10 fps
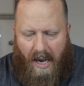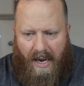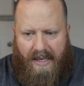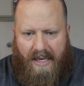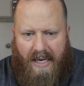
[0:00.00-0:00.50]

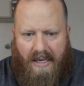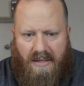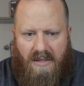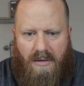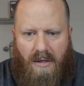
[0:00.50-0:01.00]
I
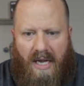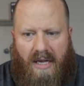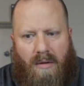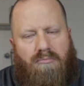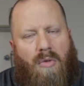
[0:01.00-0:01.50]
get
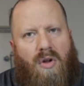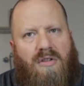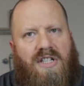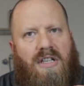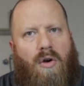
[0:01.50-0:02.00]
like a
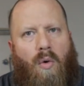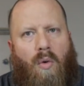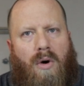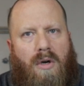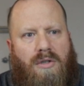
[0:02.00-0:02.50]
malty
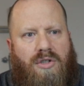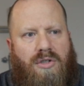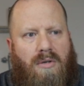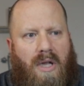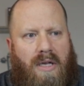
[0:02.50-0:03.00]

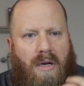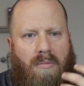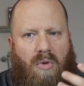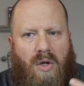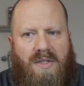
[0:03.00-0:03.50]
orange, like a
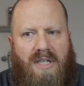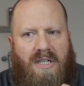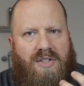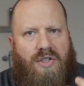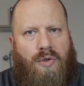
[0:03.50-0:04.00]

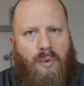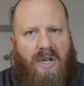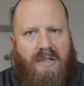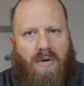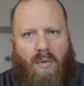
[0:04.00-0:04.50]
malty
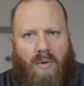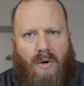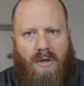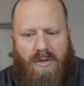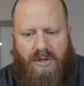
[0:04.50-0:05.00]
sweet
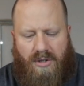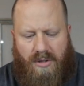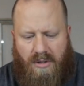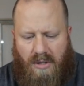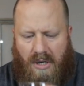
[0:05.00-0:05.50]
orange
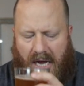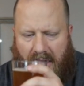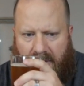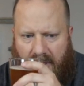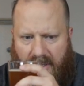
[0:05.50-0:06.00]

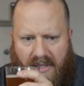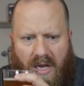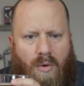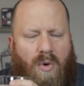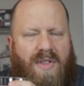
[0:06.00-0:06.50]
out of this
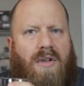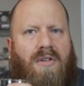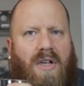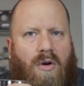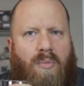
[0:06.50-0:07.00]
with a
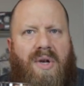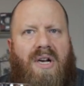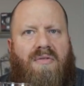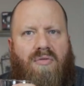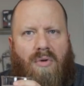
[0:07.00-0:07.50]
little
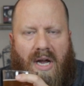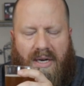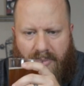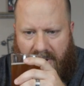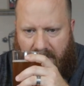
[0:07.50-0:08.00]
bit of
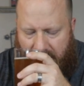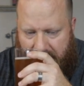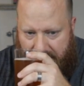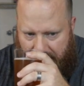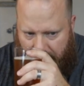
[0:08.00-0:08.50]
rind
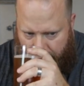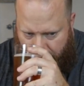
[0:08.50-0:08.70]
bitterness.